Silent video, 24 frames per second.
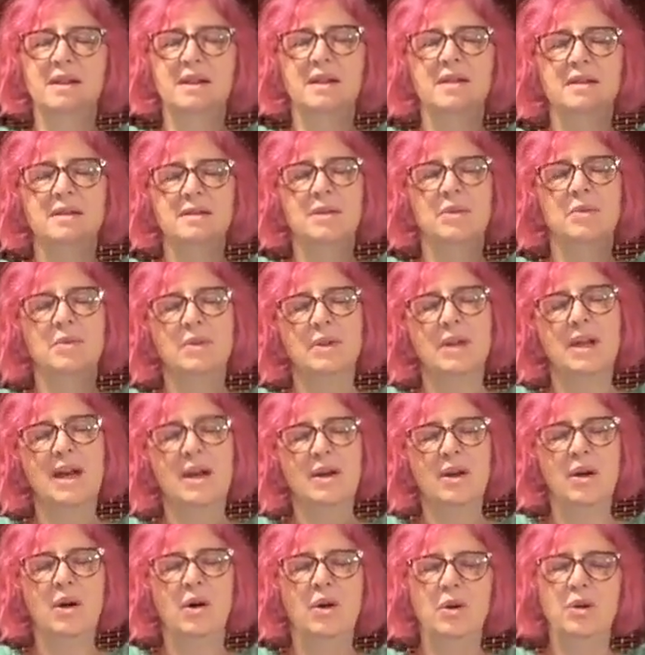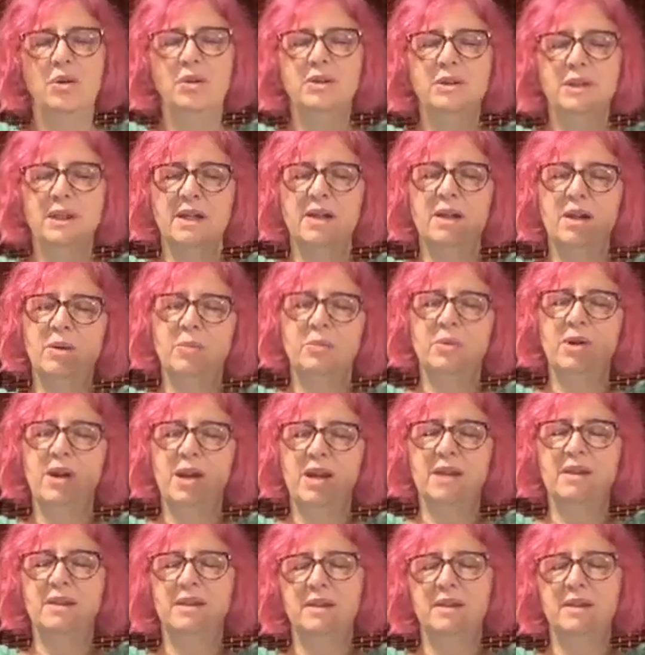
So we're not holding our breath,